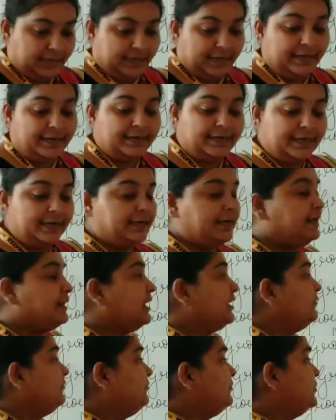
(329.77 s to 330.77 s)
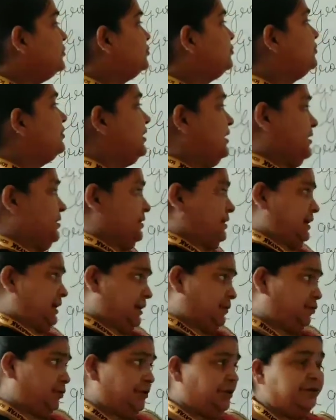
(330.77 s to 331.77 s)
In daily life, we should,
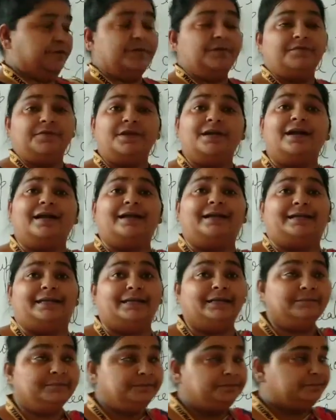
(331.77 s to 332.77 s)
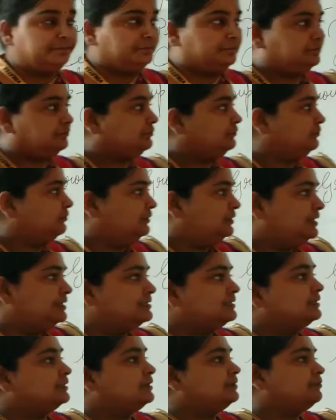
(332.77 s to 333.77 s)
whatever we are eating,
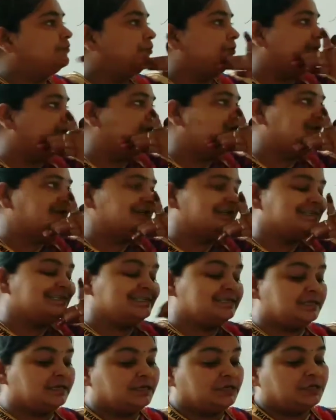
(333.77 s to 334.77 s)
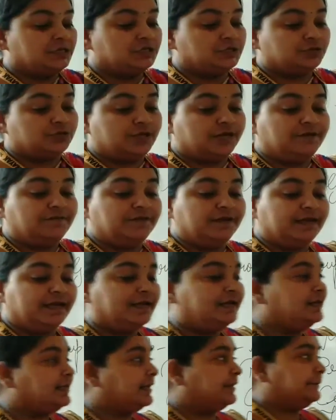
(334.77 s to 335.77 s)
these are the important sections so that we
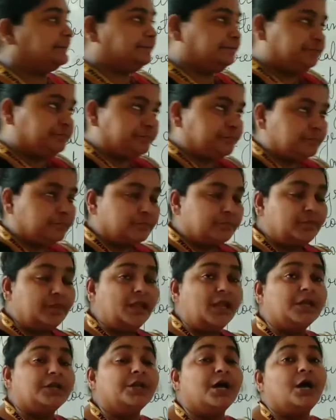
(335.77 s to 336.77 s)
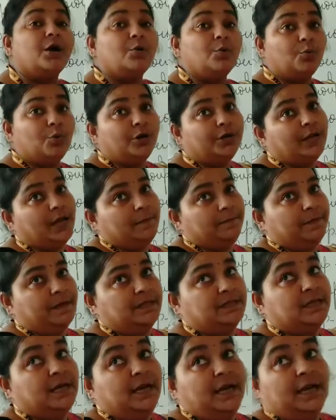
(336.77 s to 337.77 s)
can take. Now what
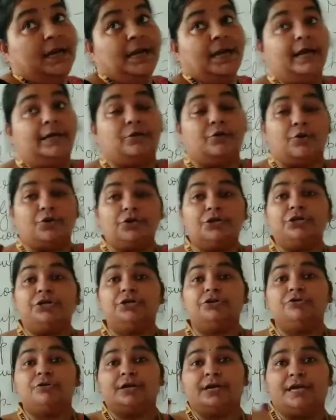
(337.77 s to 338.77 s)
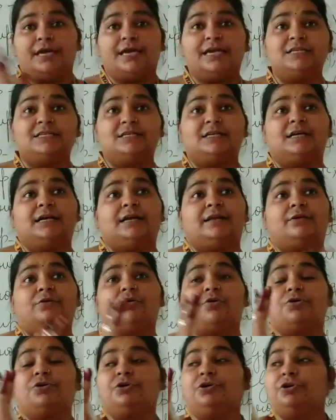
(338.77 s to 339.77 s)
happens? According to your age and
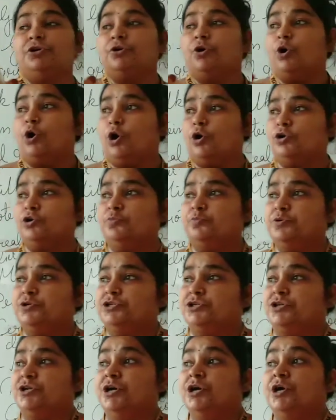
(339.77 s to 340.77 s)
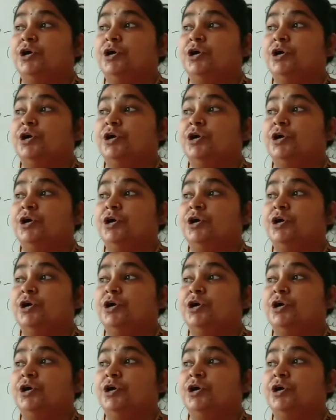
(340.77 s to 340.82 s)
according to your occupation,